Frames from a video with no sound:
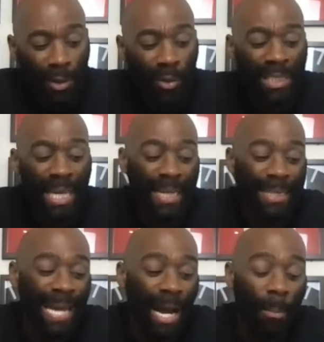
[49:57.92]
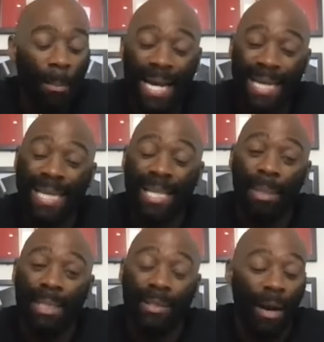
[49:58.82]
got taken down by
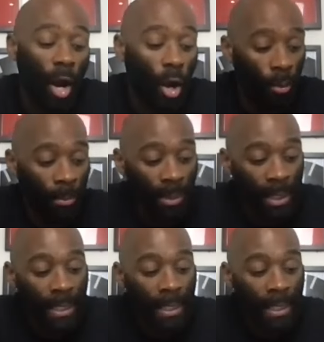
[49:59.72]
Kidderminster at home.